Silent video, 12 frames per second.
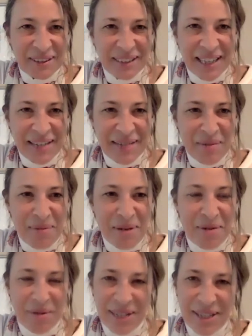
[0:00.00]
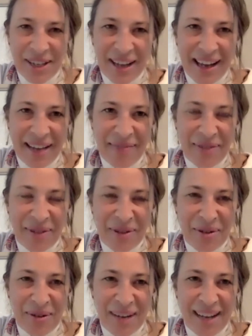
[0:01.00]
And it will be great to have
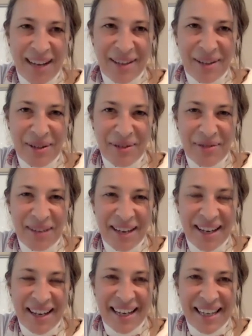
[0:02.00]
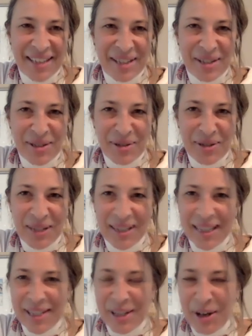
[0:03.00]
you at the U of A as a student,
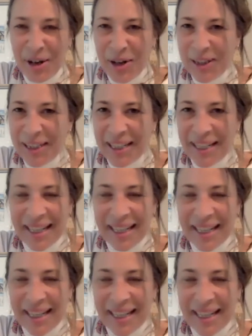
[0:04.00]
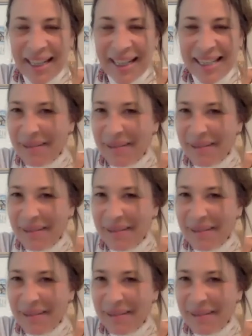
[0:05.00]
as a colleague, as a,